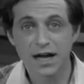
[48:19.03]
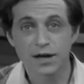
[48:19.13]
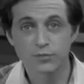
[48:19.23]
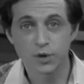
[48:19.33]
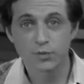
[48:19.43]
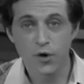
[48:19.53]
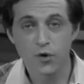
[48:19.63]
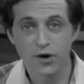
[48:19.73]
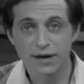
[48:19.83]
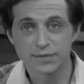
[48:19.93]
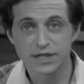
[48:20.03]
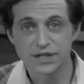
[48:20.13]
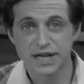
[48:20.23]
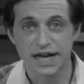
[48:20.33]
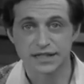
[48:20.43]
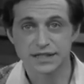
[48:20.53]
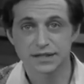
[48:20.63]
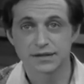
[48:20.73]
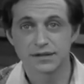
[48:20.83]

up your program diskettes.